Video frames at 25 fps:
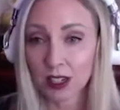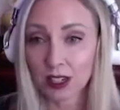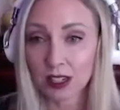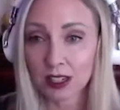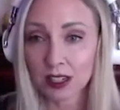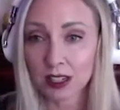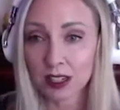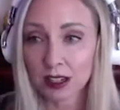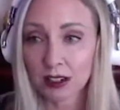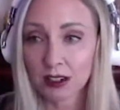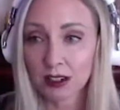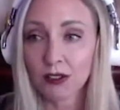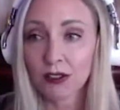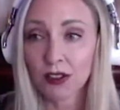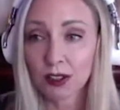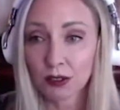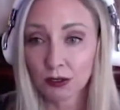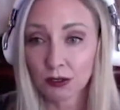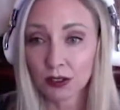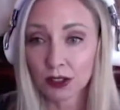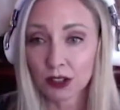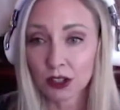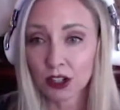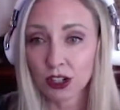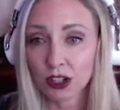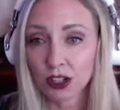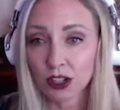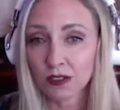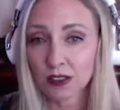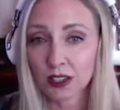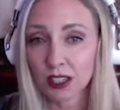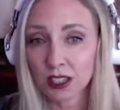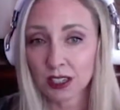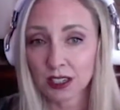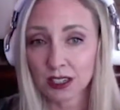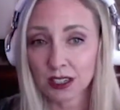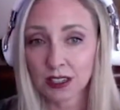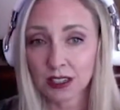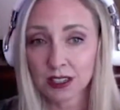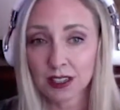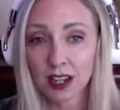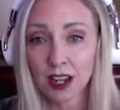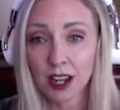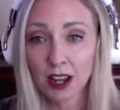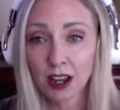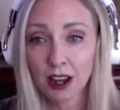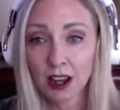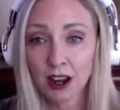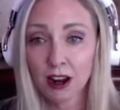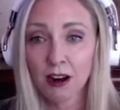these different services.
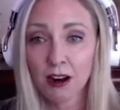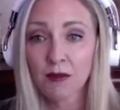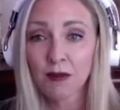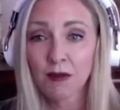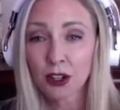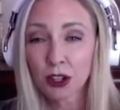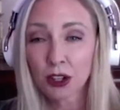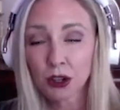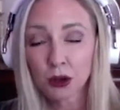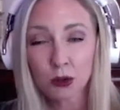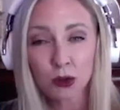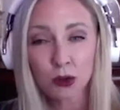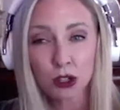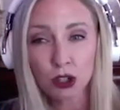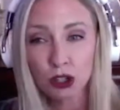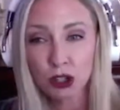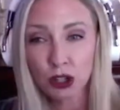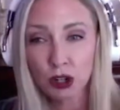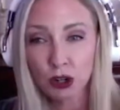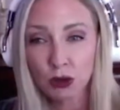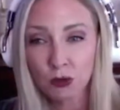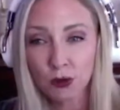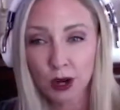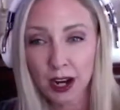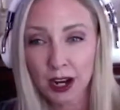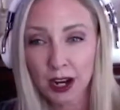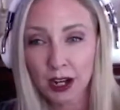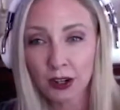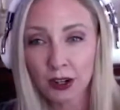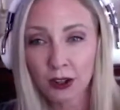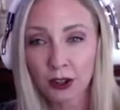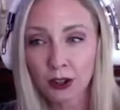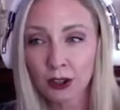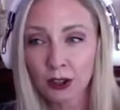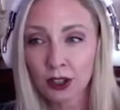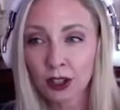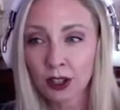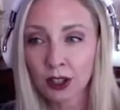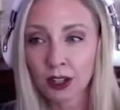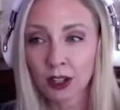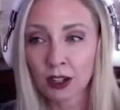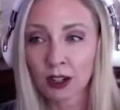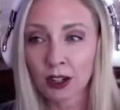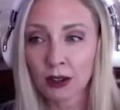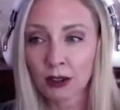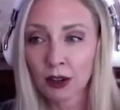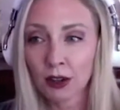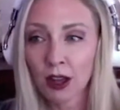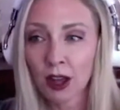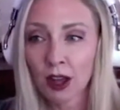You were so right
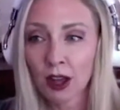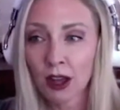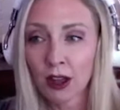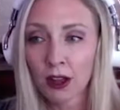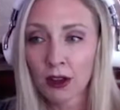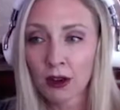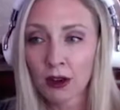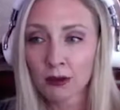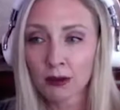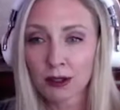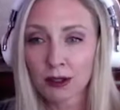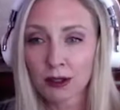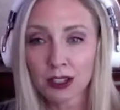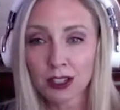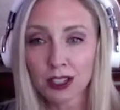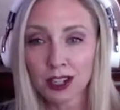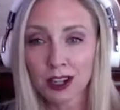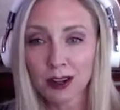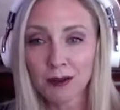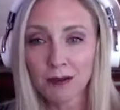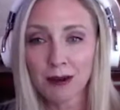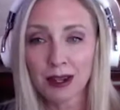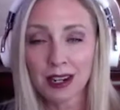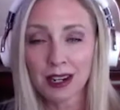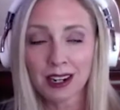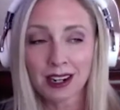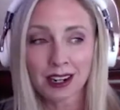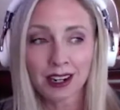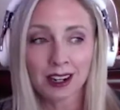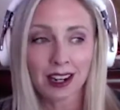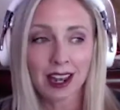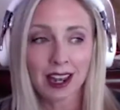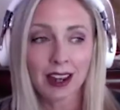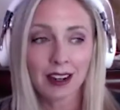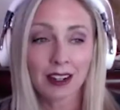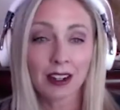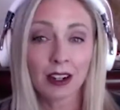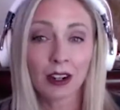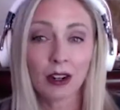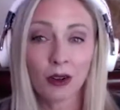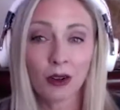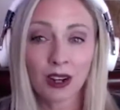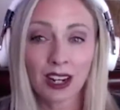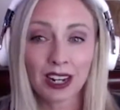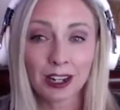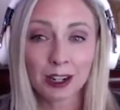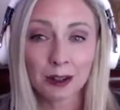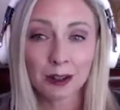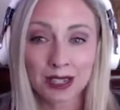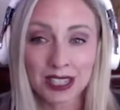earlier when you said
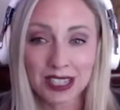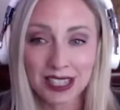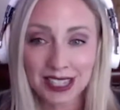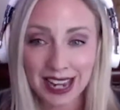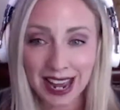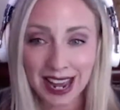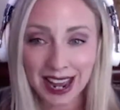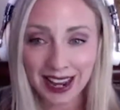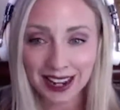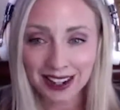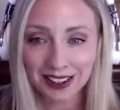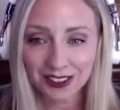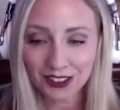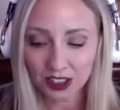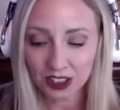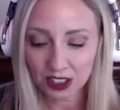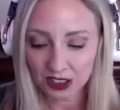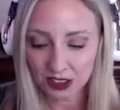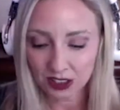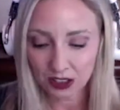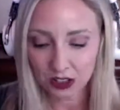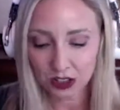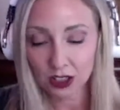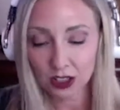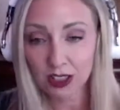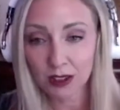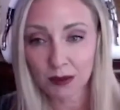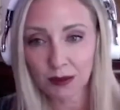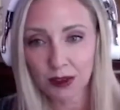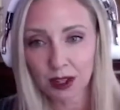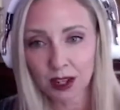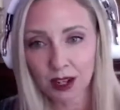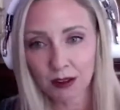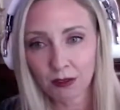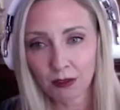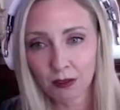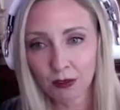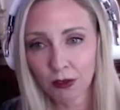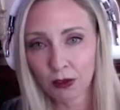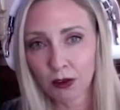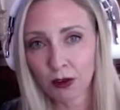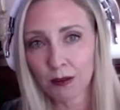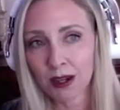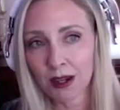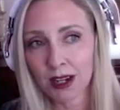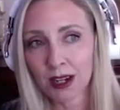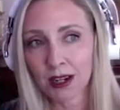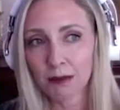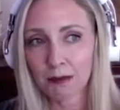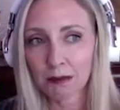getting a massage isn't just something for
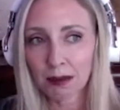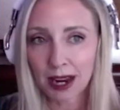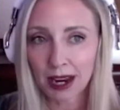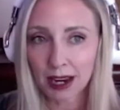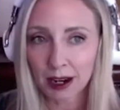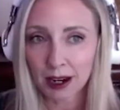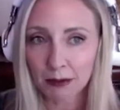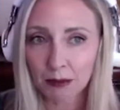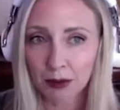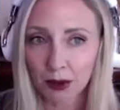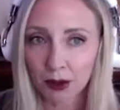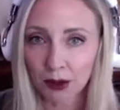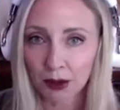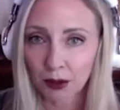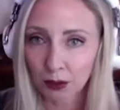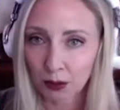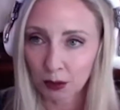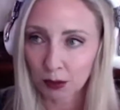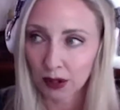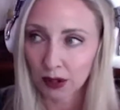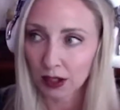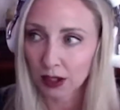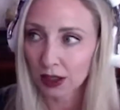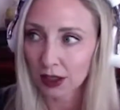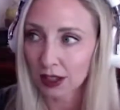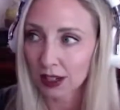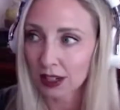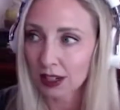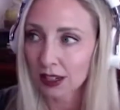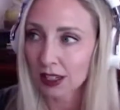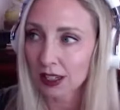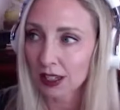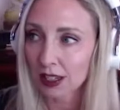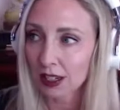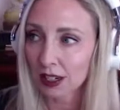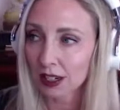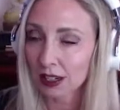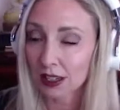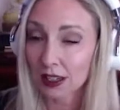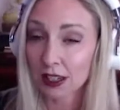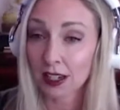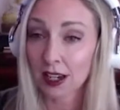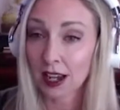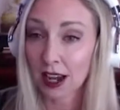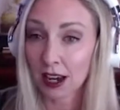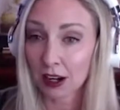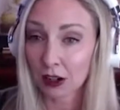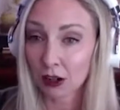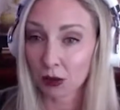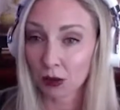being pampered with. It's an
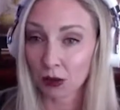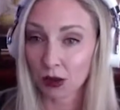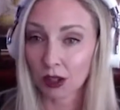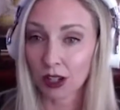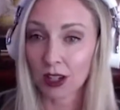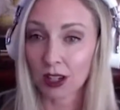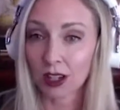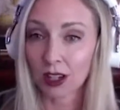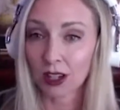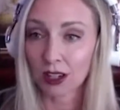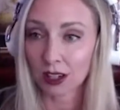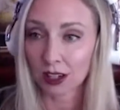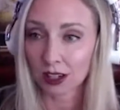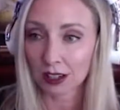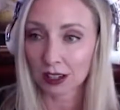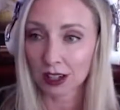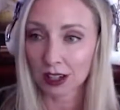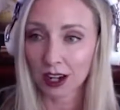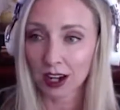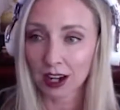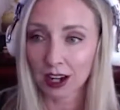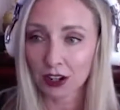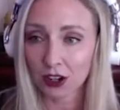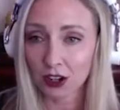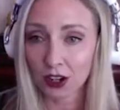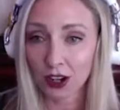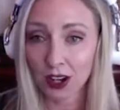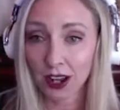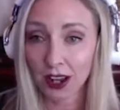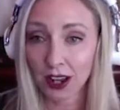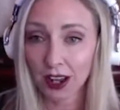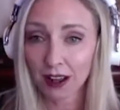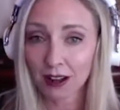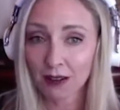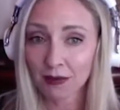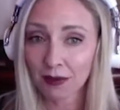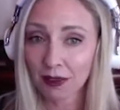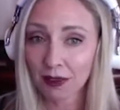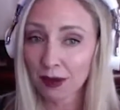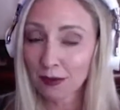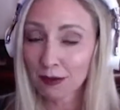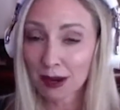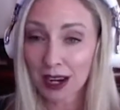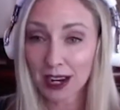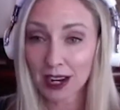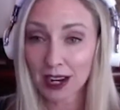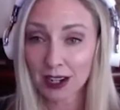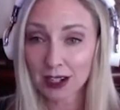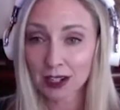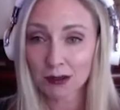actual healing touch.
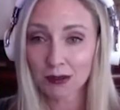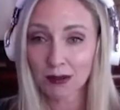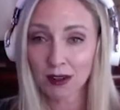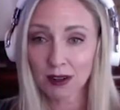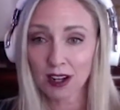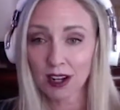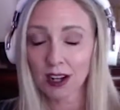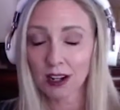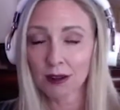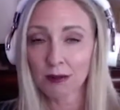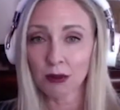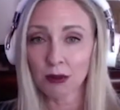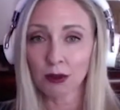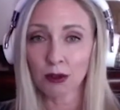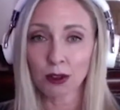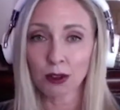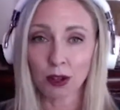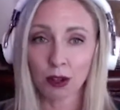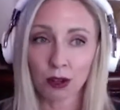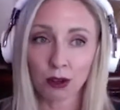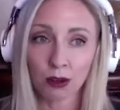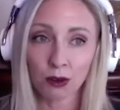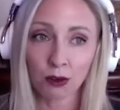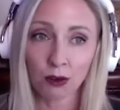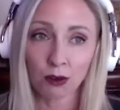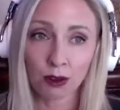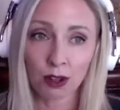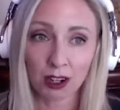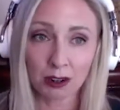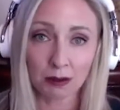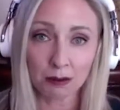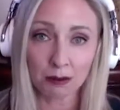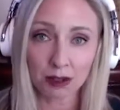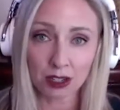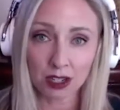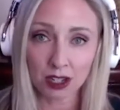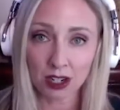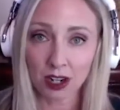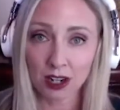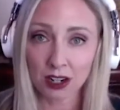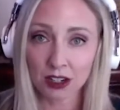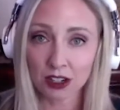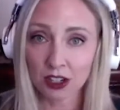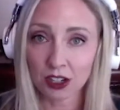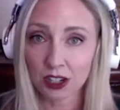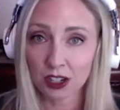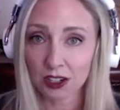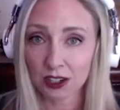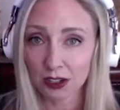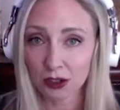My husband and I both go get
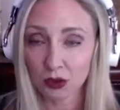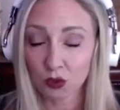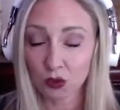massages